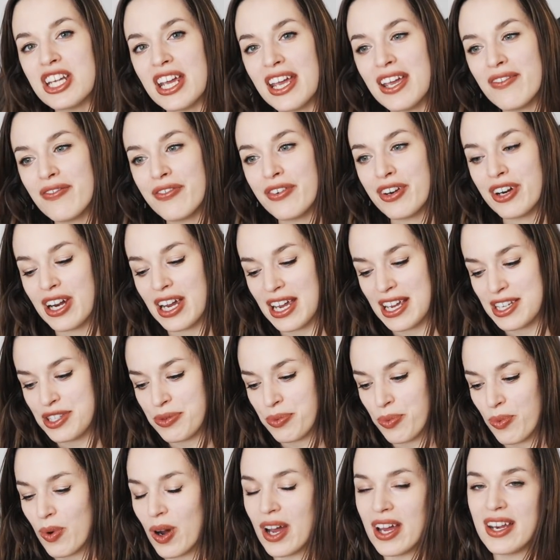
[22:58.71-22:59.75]
it for his
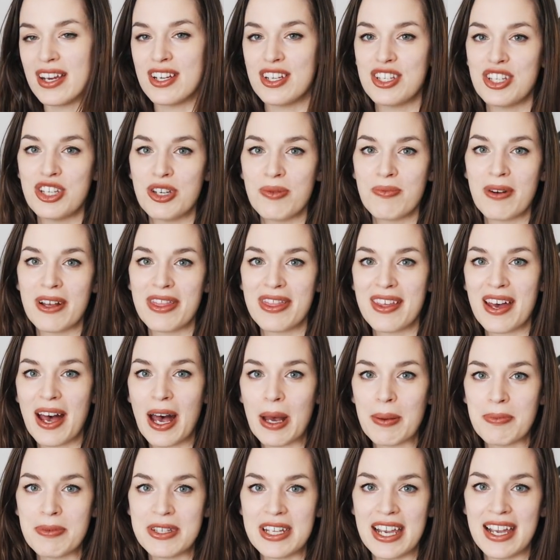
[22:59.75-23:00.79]
1 and 2 month
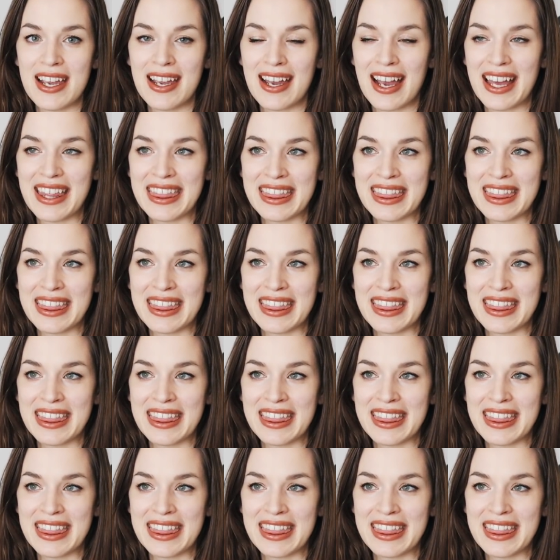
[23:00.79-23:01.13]
update. I